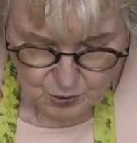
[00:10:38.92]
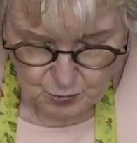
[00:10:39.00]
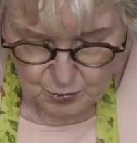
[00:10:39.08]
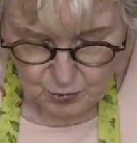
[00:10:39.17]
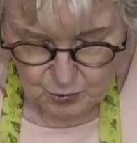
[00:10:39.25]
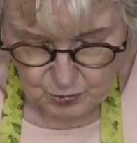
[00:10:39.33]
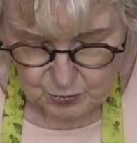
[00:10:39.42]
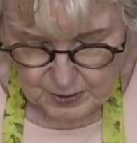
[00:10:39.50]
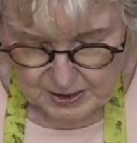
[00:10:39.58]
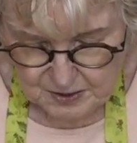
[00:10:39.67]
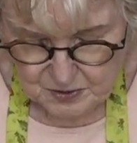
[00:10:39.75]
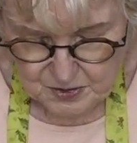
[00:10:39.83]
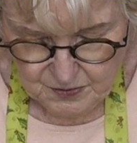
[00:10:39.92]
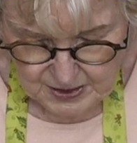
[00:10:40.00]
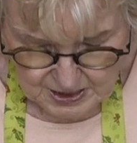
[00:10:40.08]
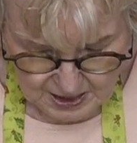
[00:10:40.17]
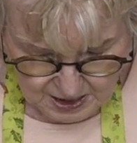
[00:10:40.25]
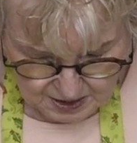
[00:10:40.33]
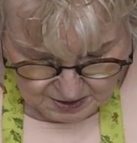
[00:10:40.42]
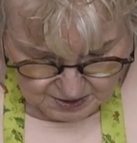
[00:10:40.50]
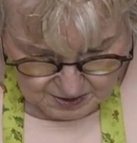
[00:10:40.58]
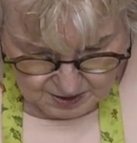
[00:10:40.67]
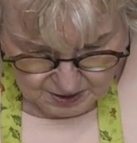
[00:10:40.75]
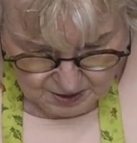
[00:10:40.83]
you roll right to the
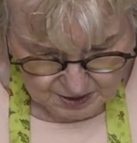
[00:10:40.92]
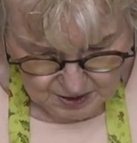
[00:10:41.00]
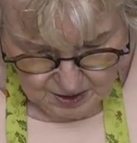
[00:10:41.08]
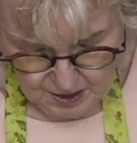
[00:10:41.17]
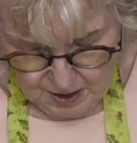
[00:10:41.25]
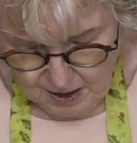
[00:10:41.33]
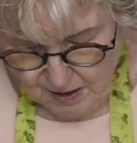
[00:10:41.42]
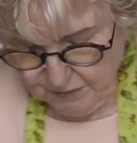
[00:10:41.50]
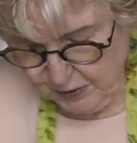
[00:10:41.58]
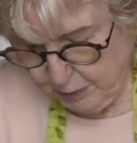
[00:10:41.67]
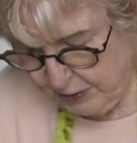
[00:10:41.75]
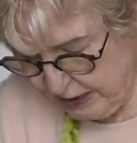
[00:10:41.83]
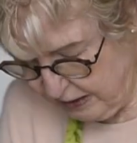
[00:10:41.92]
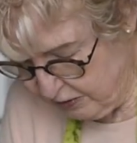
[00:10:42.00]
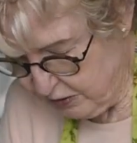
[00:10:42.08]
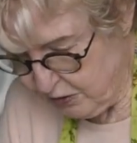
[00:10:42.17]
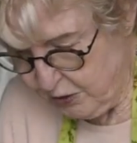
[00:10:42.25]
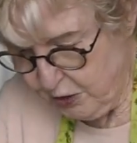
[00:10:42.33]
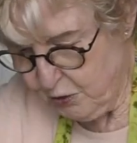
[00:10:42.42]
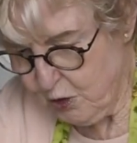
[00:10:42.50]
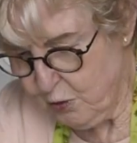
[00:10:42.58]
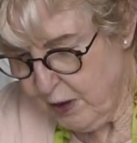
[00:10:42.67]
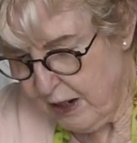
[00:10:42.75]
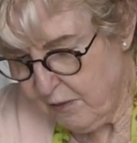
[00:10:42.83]
end of the piece so you
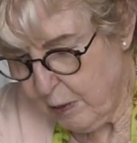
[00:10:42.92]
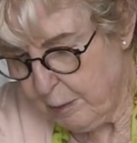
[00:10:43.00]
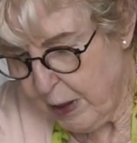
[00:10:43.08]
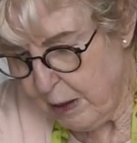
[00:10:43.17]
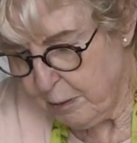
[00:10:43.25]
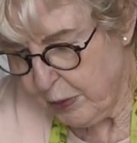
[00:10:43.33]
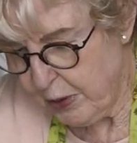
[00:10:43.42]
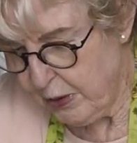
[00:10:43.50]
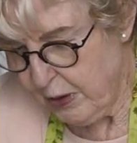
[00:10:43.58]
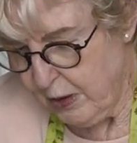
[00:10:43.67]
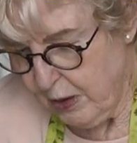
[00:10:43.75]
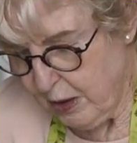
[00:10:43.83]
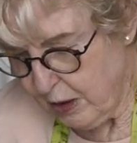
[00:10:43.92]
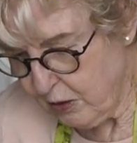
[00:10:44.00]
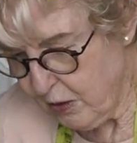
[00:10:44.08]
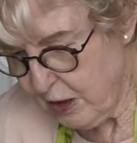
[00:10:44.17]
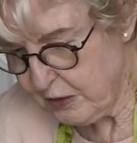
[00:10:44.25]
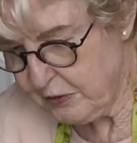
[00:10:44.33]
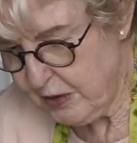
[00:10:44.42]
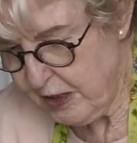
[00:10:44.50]
don't have a bump across